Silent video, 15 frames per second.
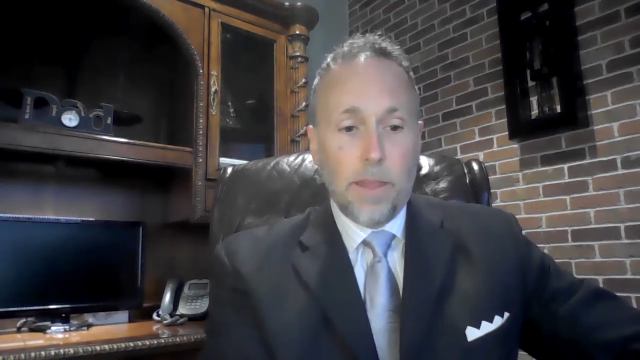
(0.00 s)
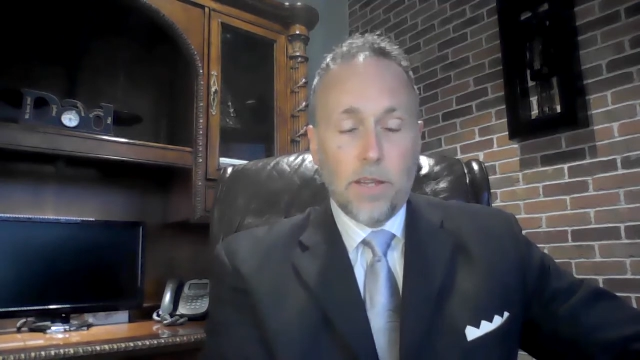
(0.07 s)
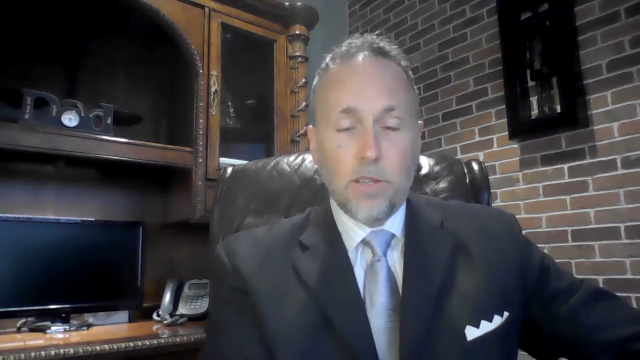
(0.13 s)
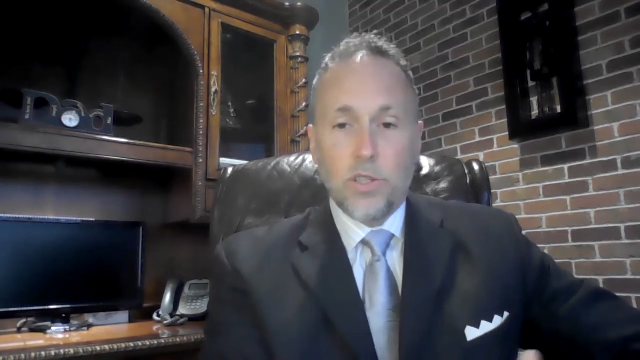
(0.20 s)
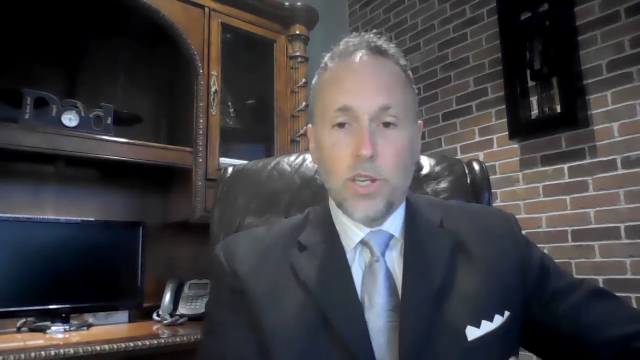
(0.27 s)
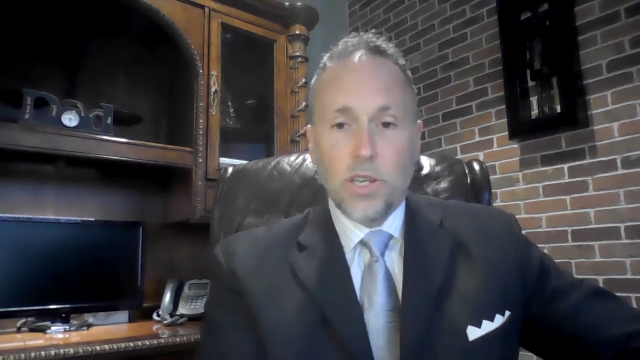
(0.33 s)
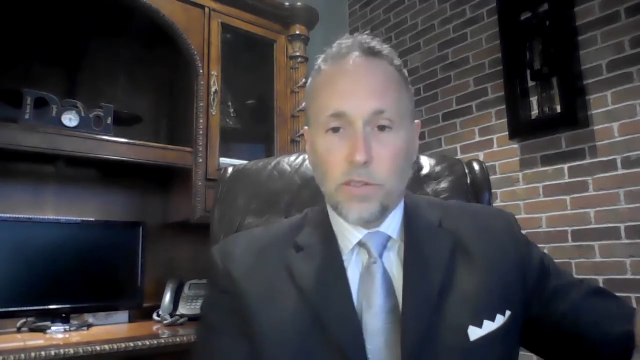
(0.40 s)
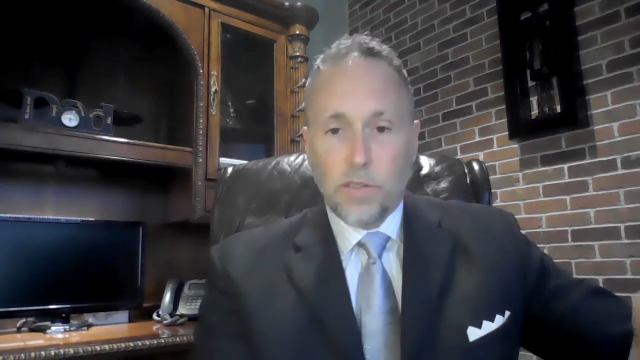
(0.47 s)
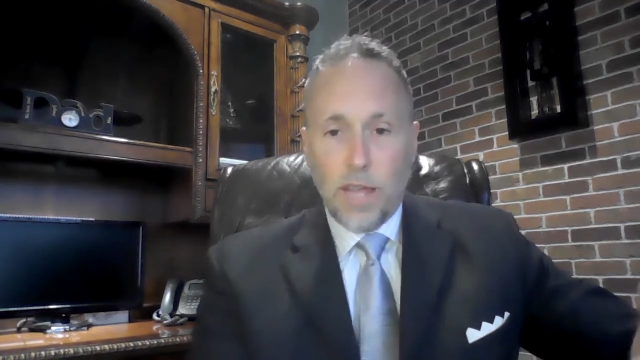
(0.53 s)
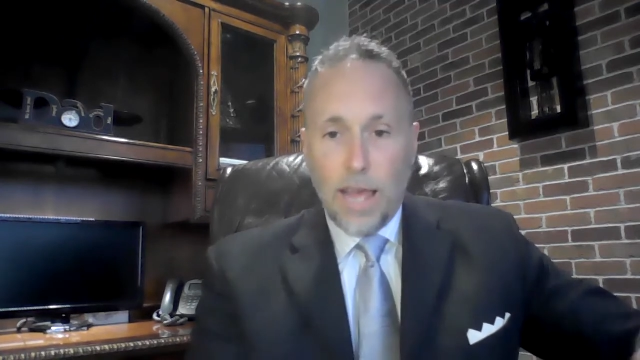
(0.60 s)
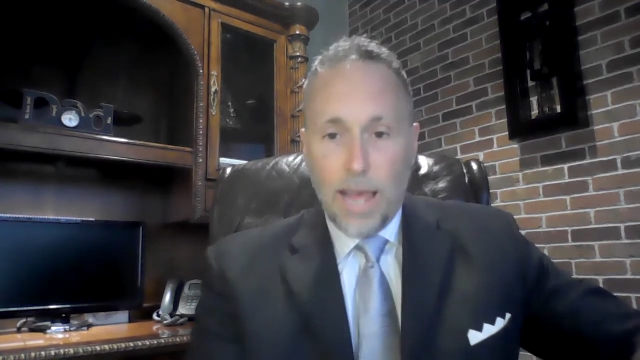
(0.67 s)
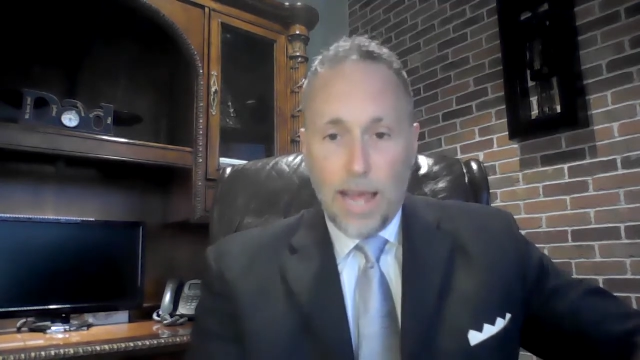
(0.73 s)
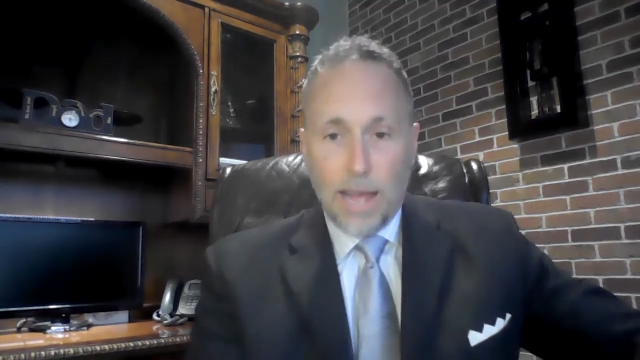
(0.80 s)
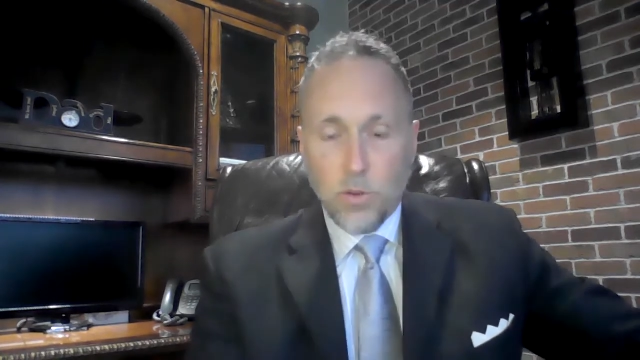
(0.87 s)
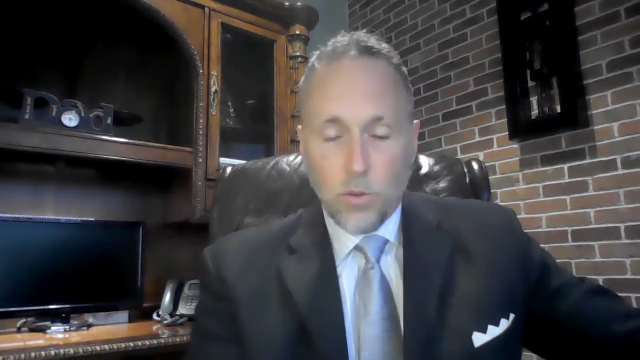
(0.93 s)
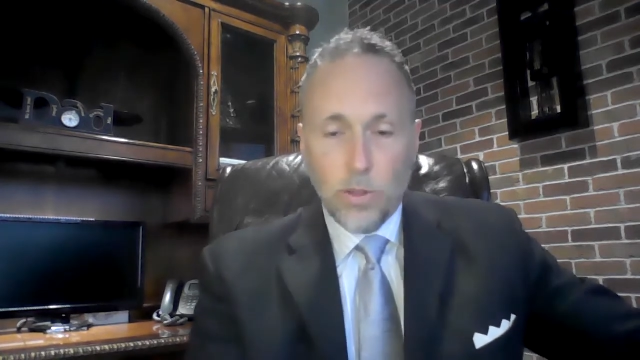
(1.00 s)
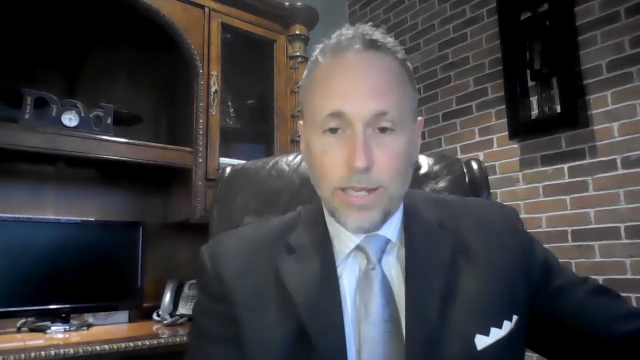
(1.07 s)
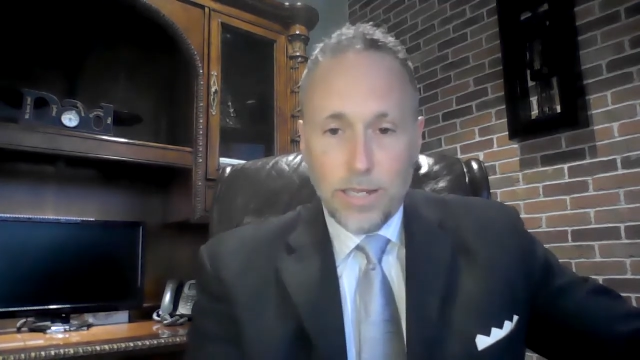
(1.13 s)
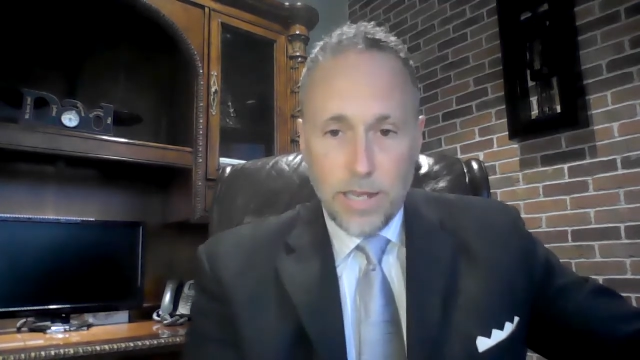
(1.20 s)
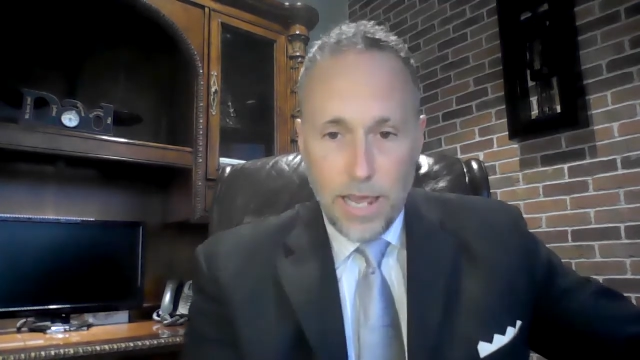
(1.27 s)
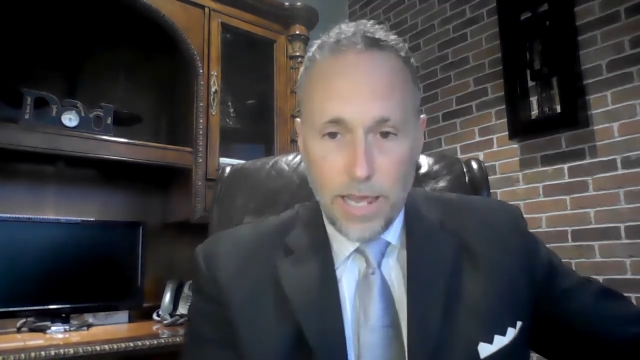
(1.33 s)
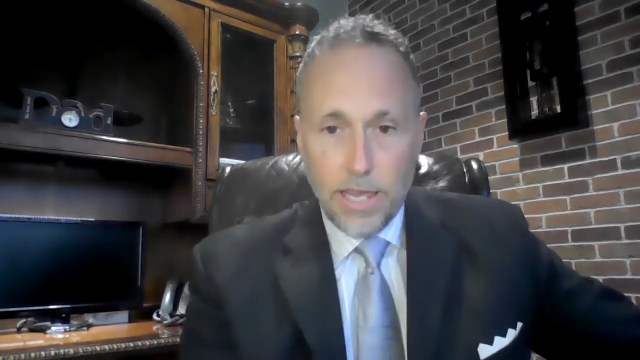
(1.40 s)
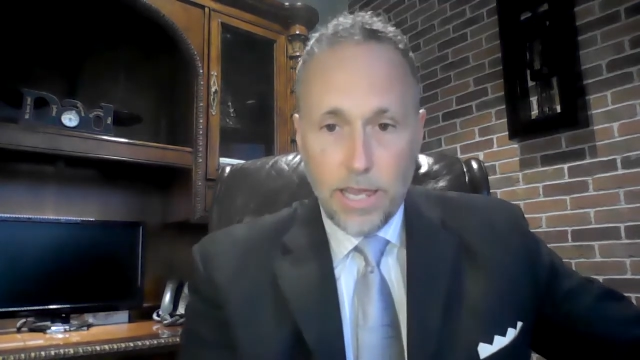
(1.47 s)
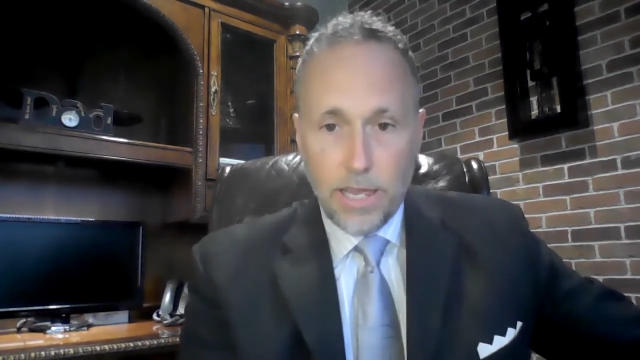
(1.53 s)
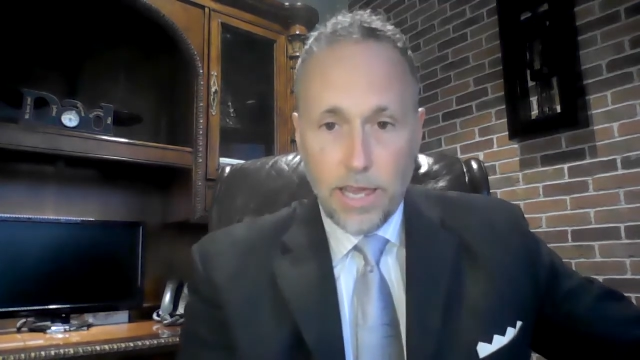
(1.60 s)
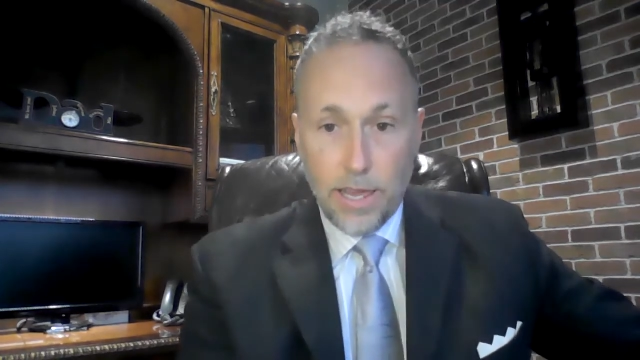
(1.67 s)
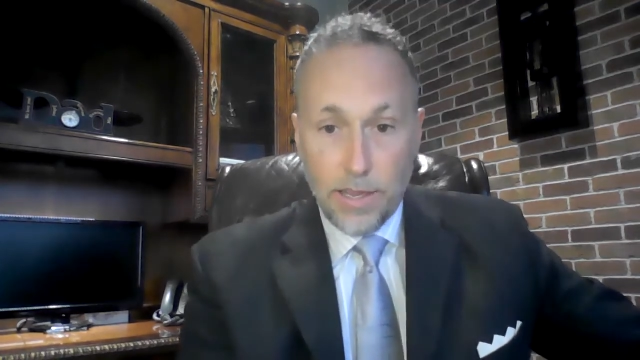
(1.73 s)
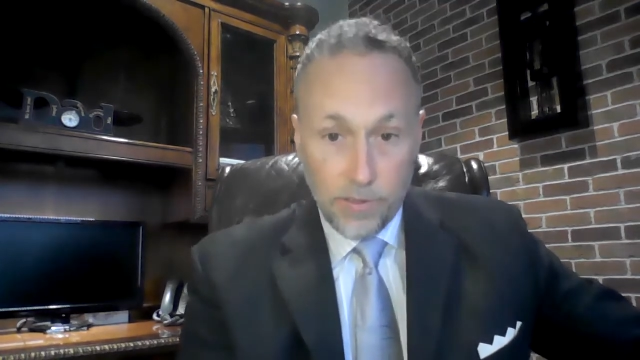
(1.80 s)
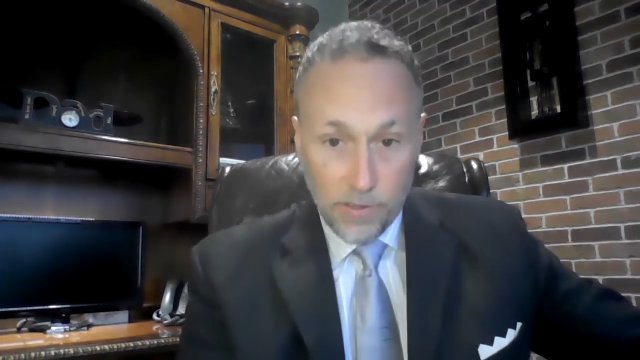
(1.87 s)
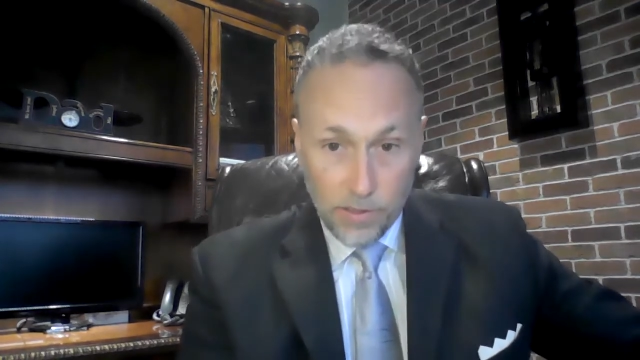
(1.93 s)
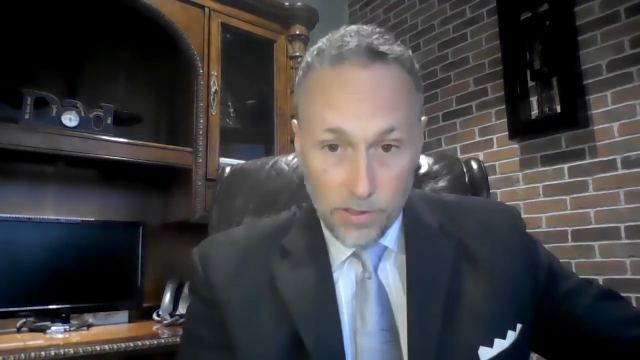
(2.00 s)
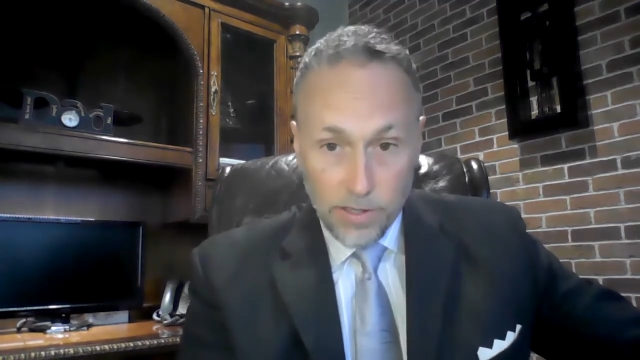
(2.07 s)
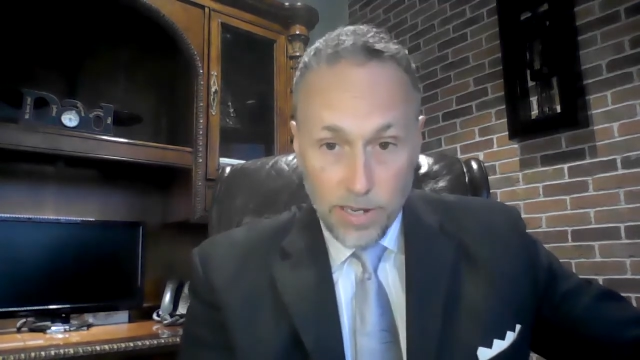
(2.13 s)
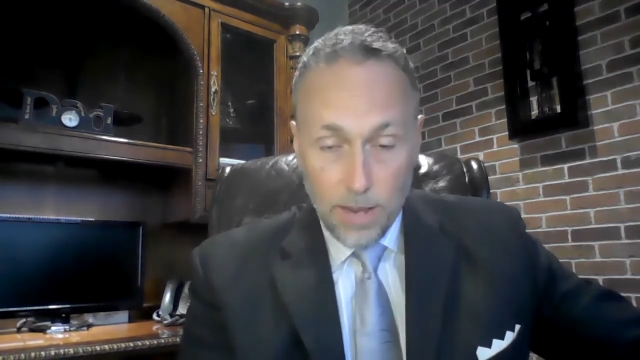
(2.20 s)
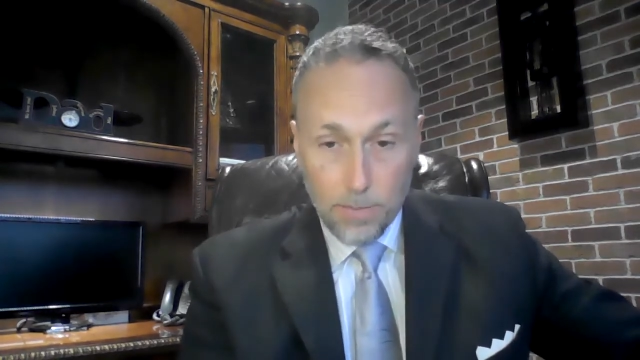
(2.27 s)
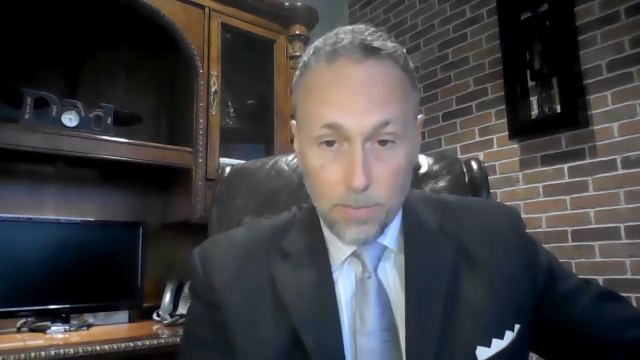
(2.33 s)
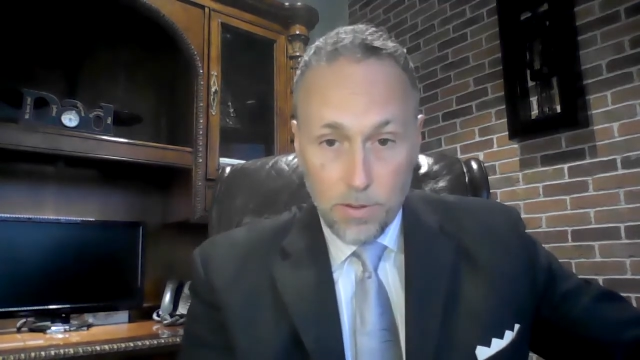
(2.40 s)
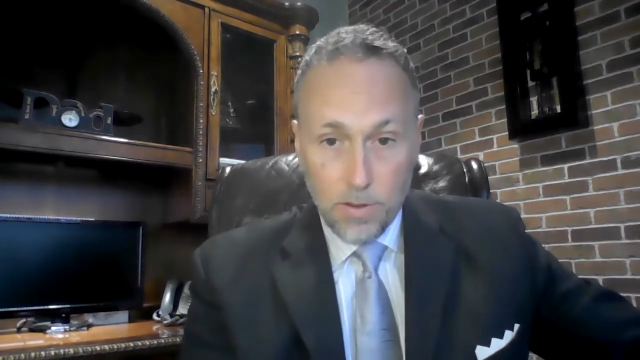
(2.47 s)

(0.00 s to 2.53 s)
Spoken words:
just actually taking a step